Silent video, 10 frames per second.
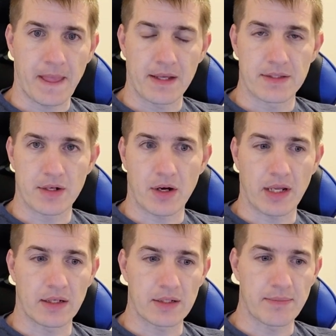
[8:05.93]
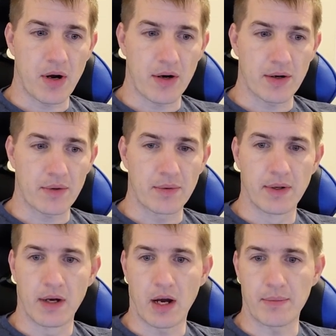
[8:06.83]
starting tomorrow,
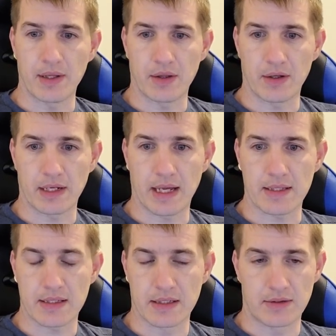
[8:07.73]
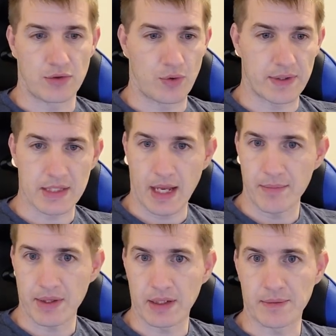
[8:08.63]
I'll be looking at doing the
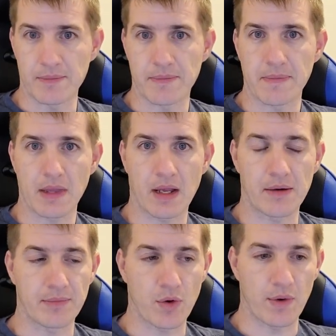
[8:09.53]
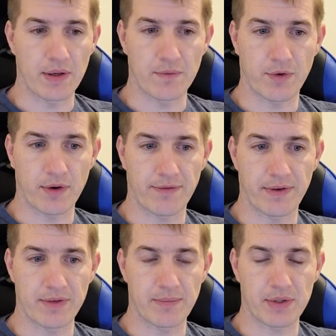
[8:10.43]
same thing, going in for a
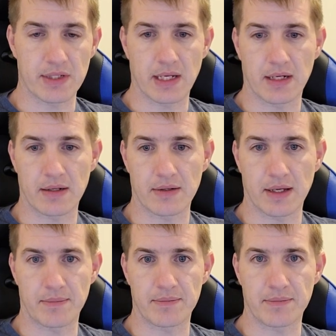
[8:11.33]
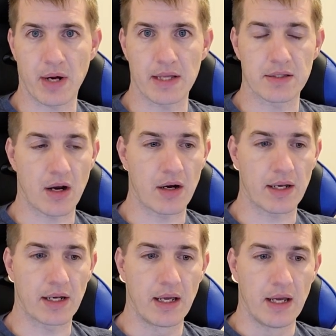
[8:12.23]
15% price
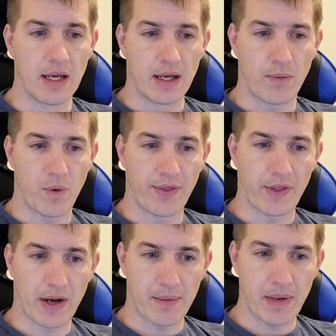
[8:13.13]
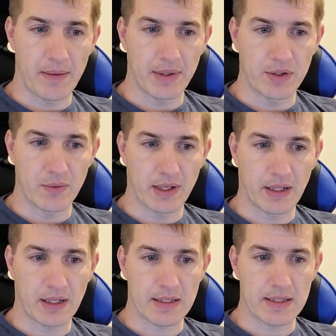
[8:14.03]
target. One thing that I may be
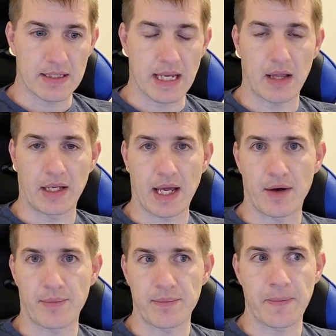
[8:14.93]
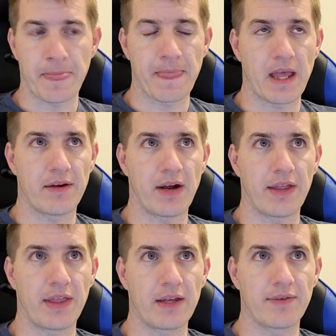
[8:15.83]
doing is scaling out. I
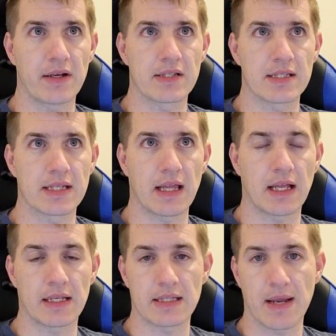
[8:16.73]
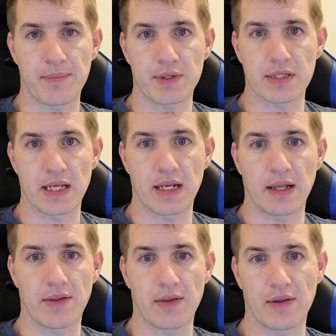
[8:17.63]
think if I was to scale out at 10%
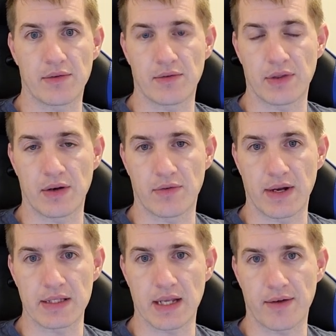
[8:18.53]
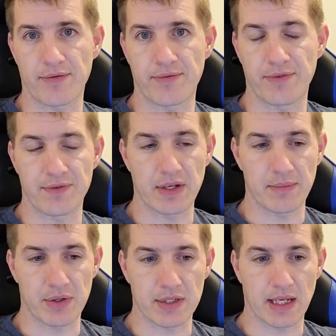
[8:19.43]
and then the rest at
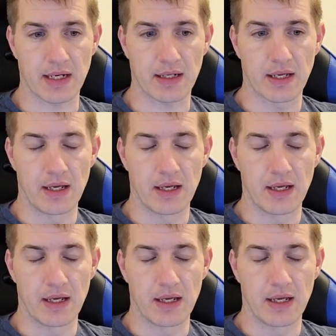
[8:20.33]
15%,